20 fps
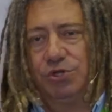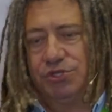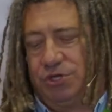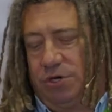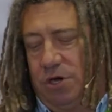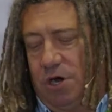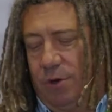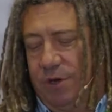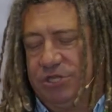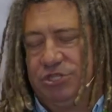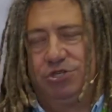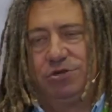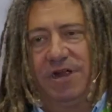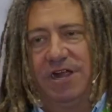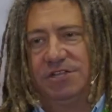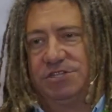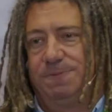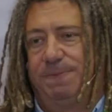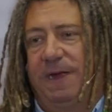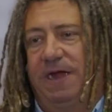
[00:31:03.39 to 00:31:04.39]
are always
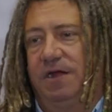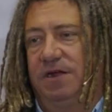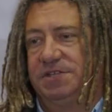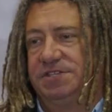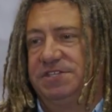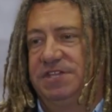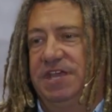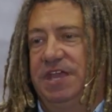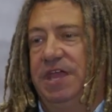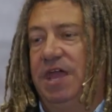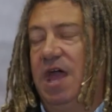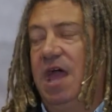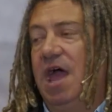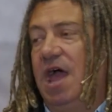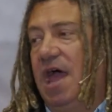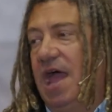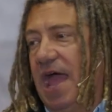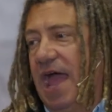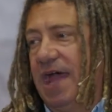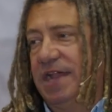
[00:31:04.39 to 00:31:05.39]
transparency
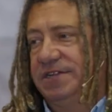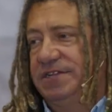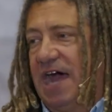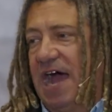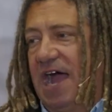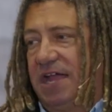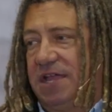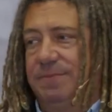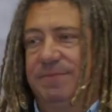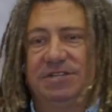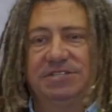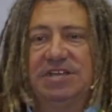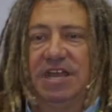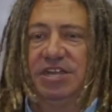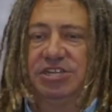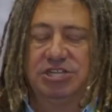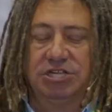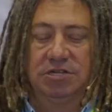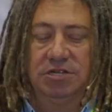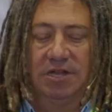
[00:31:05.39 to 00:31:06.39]
and
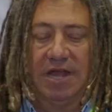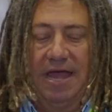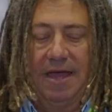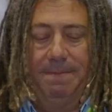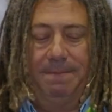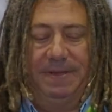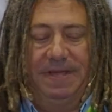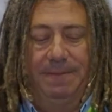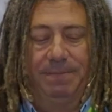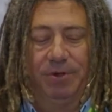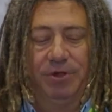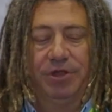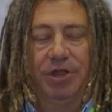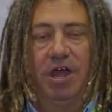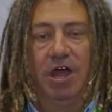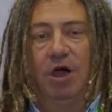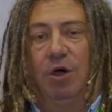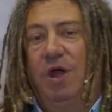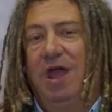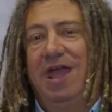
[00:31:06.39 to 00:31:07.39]
documentation. Let people
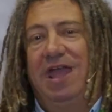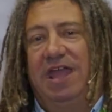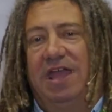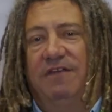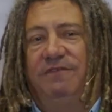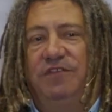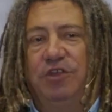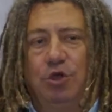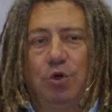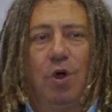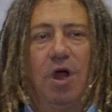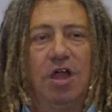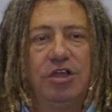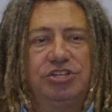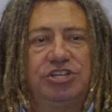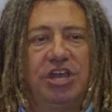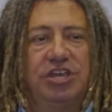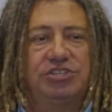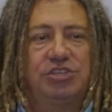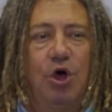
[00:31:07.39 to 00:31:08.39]
know. If you are
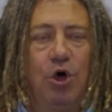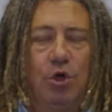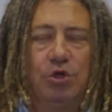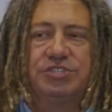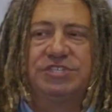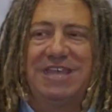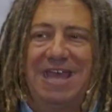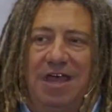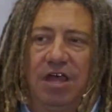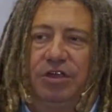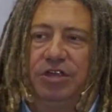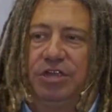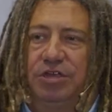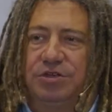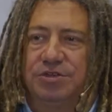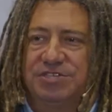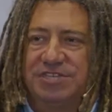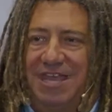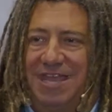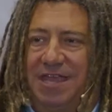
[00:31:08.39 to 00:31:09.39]
just wholesale
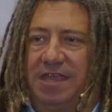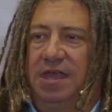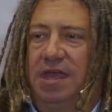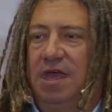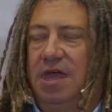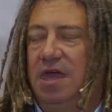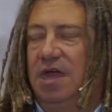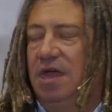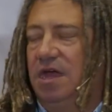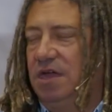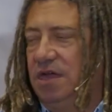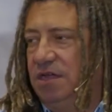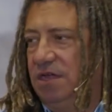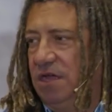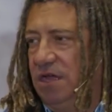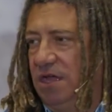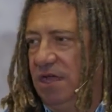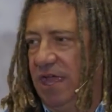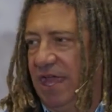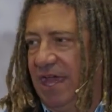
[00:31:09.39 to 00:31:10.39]
using
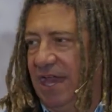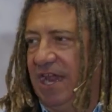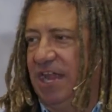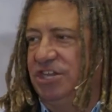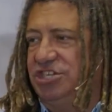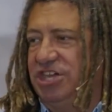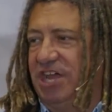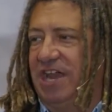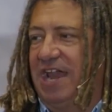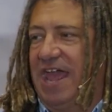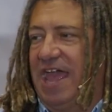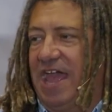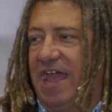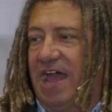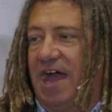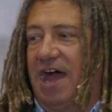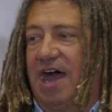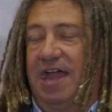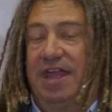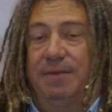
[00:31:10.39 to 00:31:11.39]
any Gen
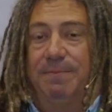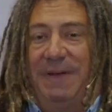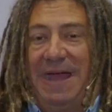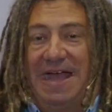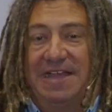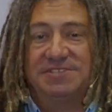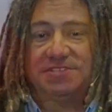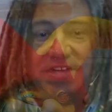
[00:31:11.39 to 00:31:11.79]
AI and passing